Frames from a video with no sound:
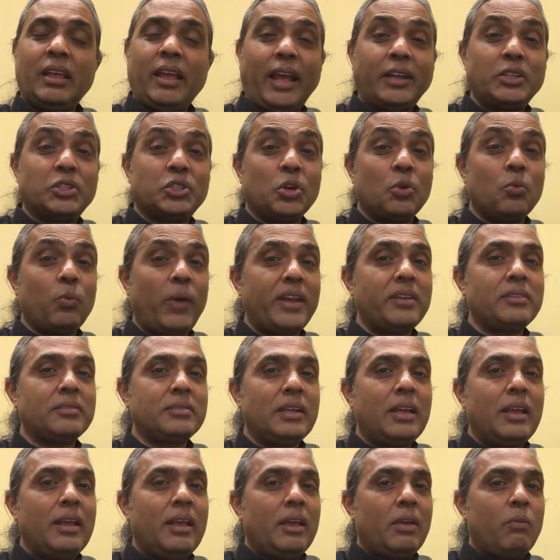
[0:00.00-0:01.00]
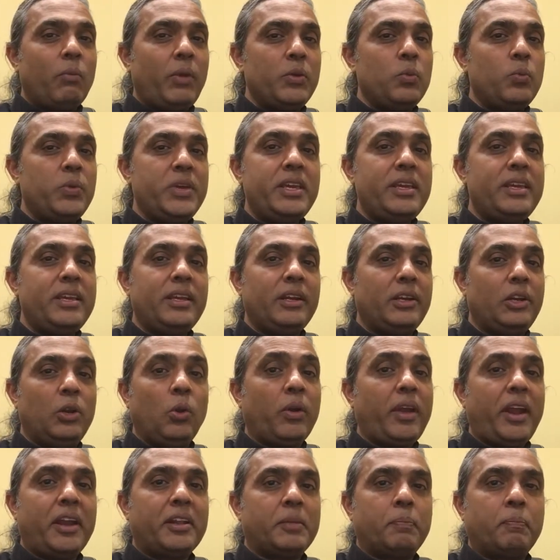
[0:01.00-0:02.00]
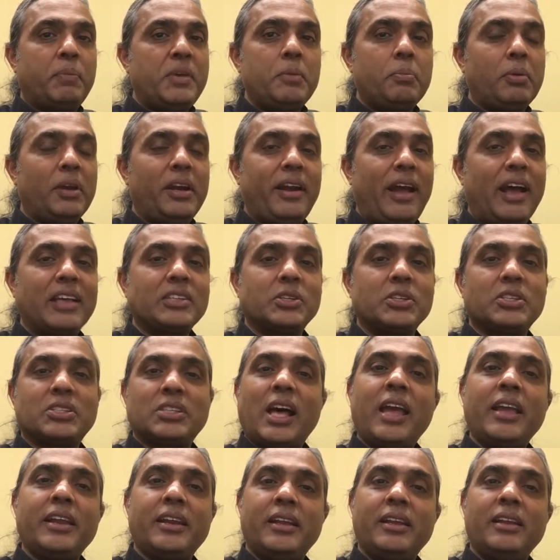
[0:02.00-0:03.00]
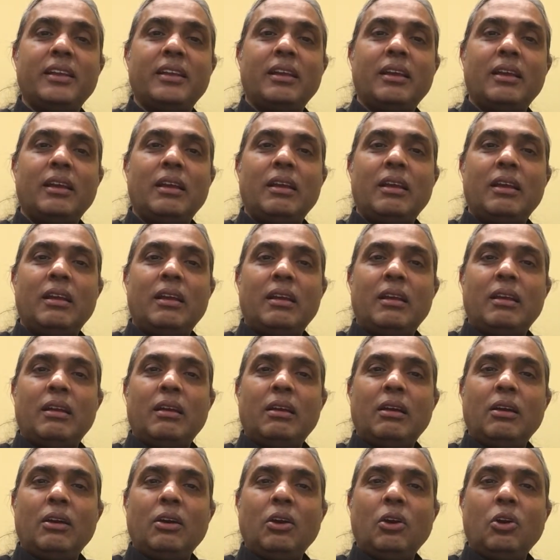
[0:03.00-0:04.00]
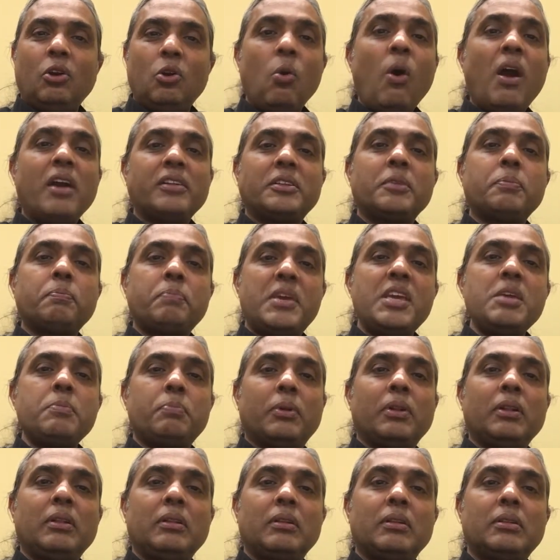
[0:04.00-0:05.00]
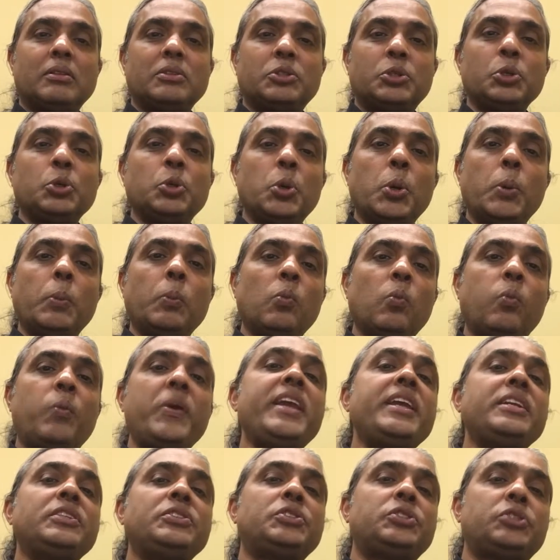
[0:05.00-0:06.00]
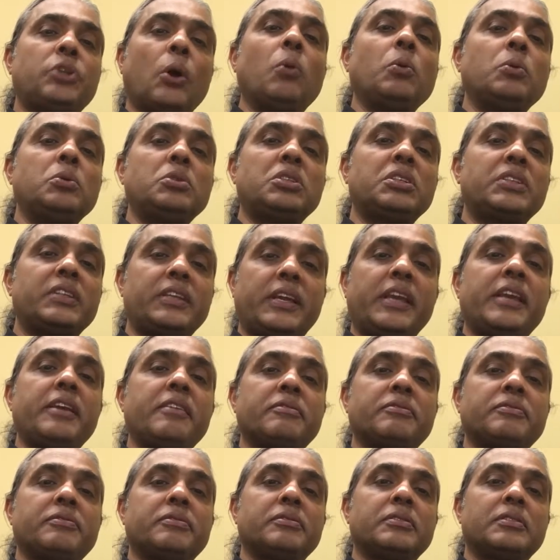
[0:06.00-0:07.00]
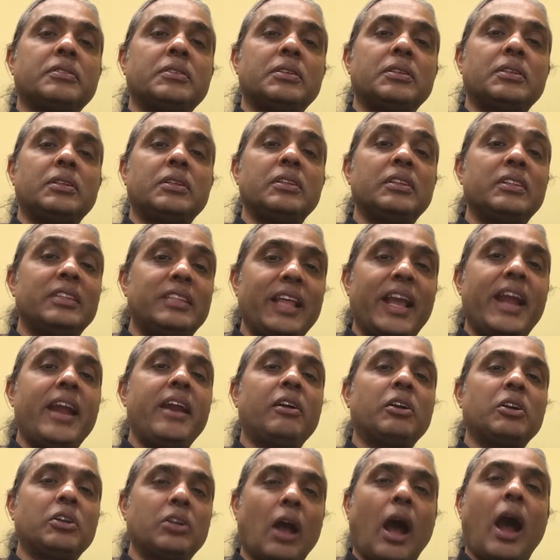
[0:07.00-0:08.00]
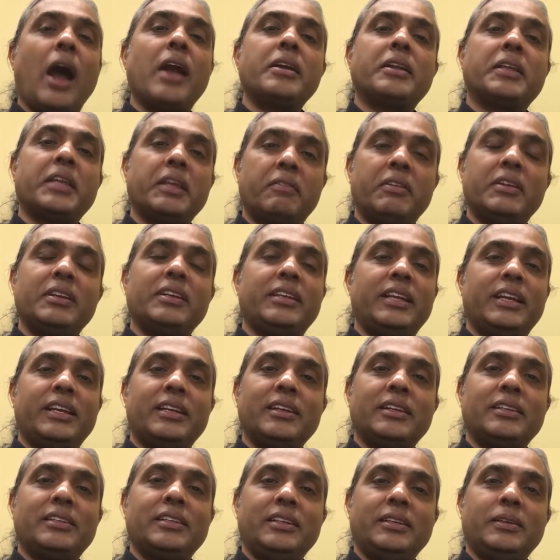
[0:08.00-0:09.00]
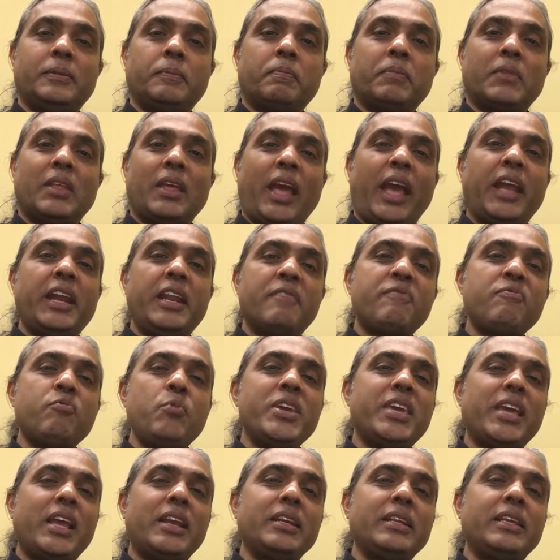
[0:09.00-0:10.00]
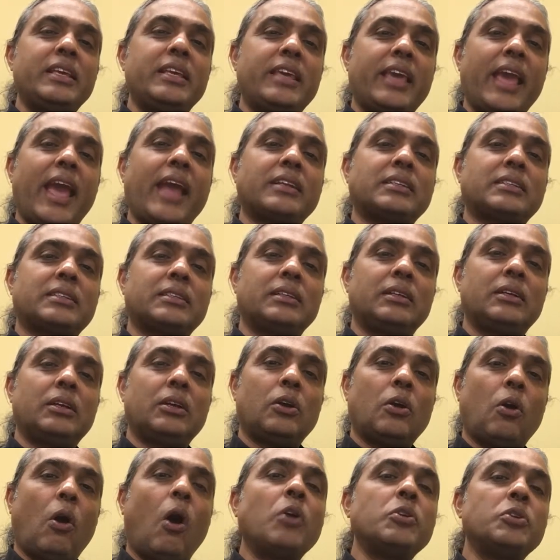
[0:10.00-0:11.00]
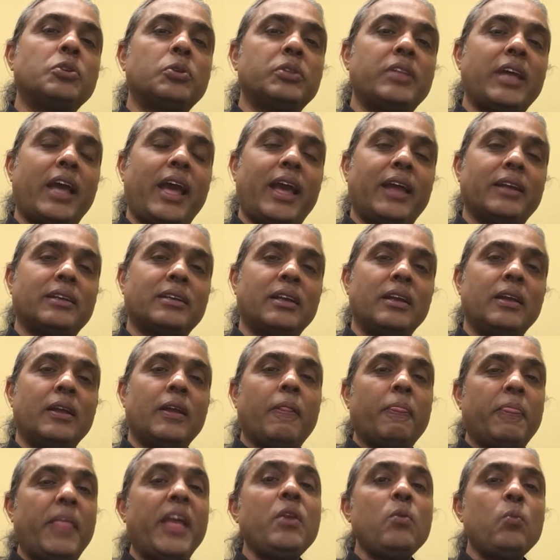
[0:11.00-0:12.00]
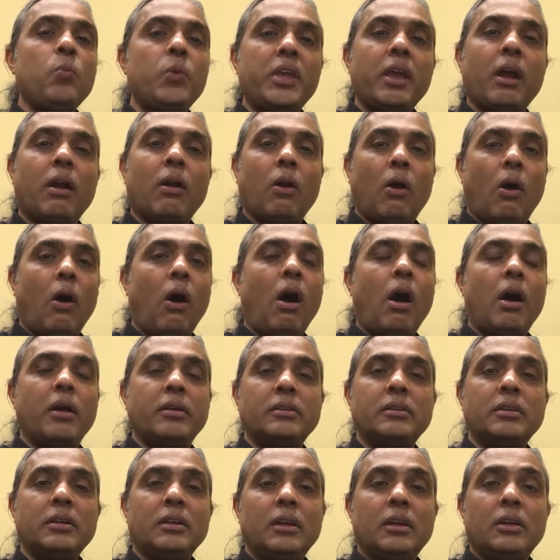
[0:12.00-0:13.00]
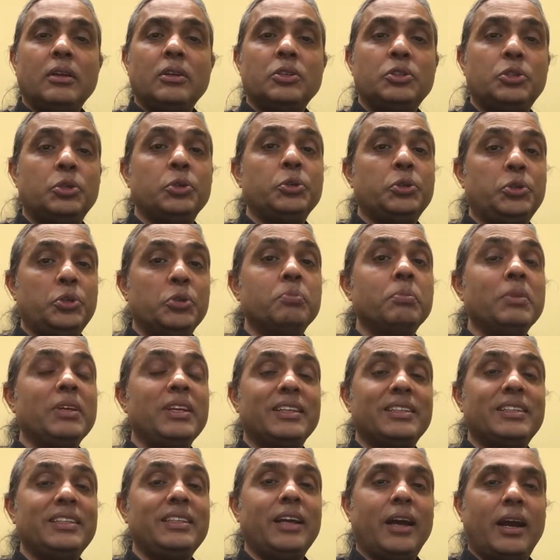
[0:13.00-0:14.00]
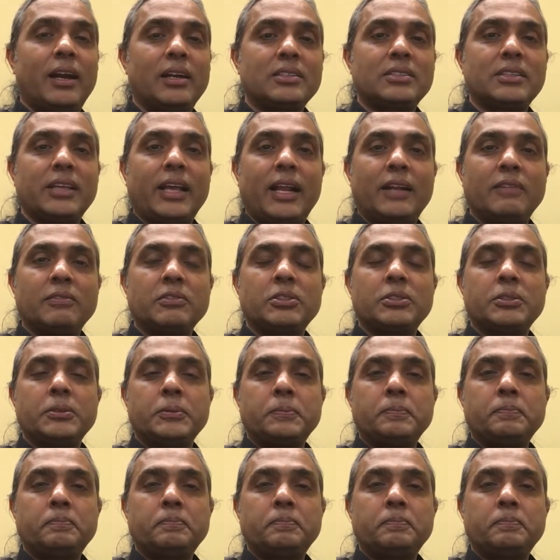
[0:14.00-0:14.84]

And so when we look at people in our society, who are the people to whom we don't give their God-given dignity? And if we can get onto that, then we are on to humility ourselves.